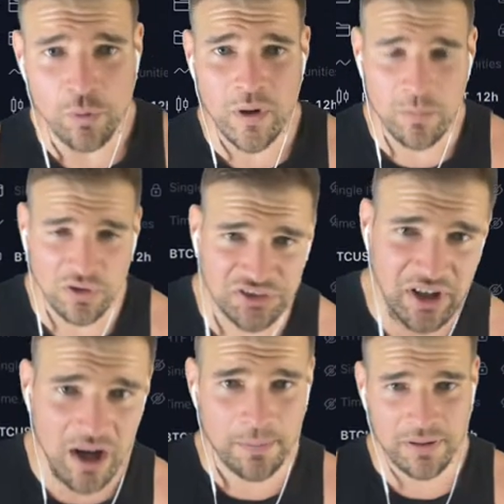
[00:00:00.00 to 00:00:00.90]
we will
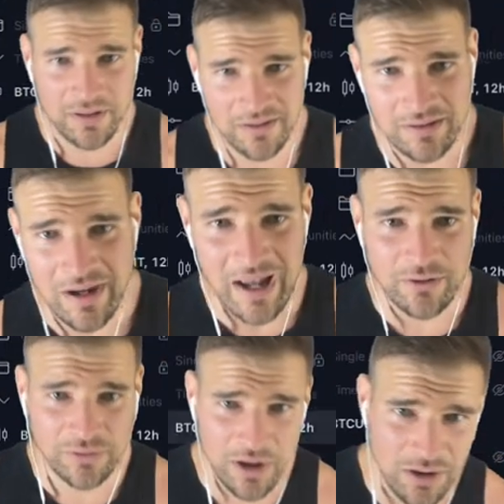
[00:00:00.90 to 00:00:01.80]
dump. I
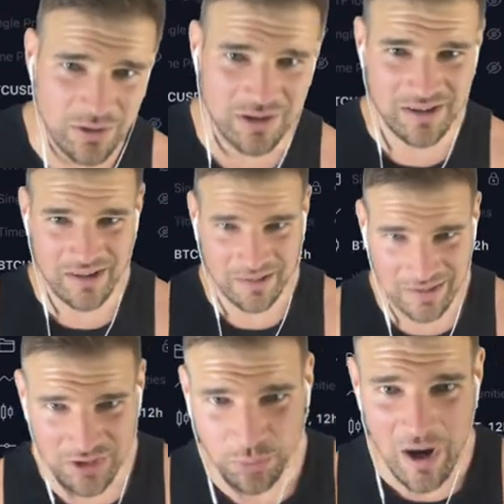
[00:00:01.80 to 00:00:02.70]
don't know.
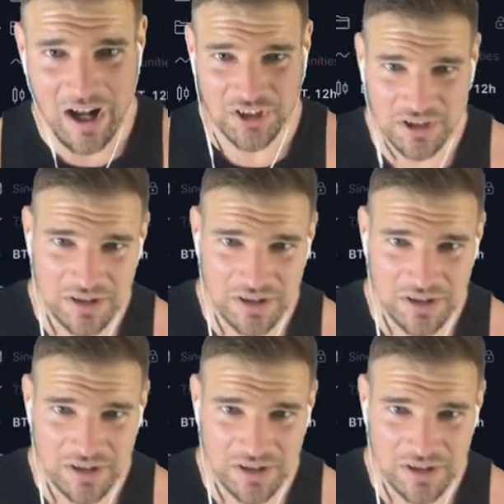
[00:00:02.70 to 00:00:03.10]
Let's watch.